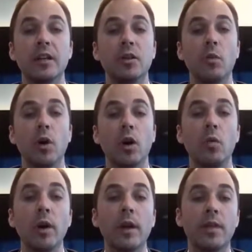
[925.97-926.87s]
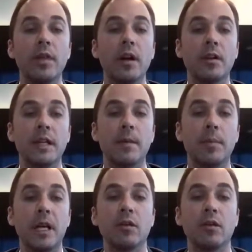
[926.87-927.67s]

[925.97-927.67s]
to work with their Tempe,